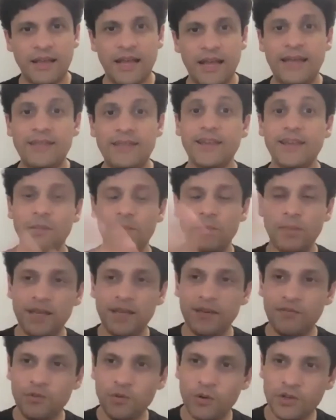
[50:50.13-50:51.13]
And then let me
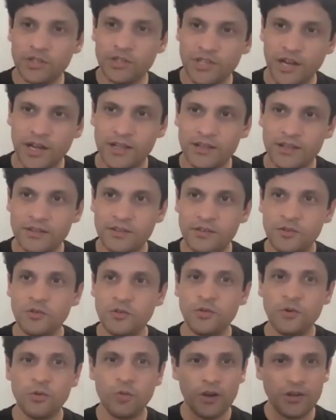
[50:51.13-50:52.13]
give you a chance to
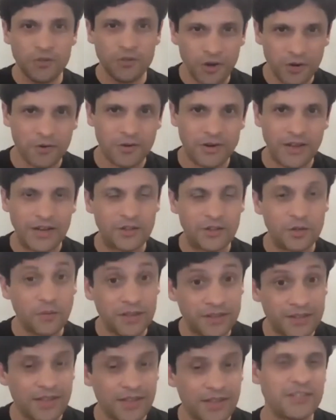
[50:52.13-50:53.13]
do what you're good at. So we
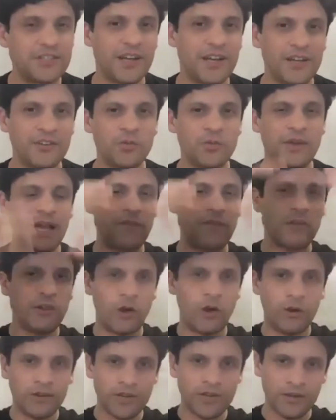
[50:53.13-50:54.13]
synergize. So we have a
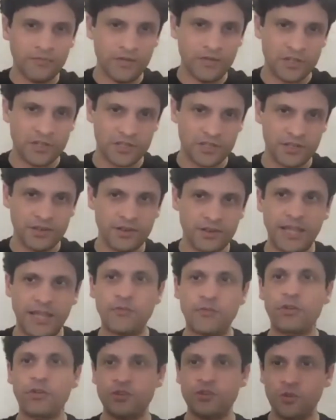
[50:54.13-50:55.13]
long-term vision,
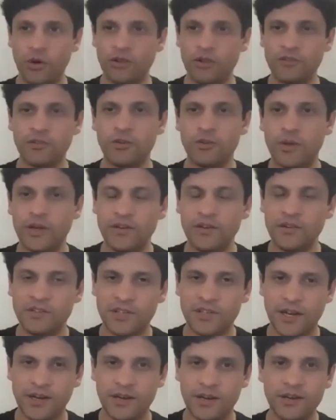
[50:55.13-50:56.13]
like what you're also doing in
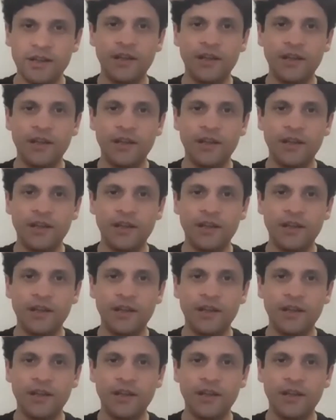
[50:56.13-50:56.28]
Sharan.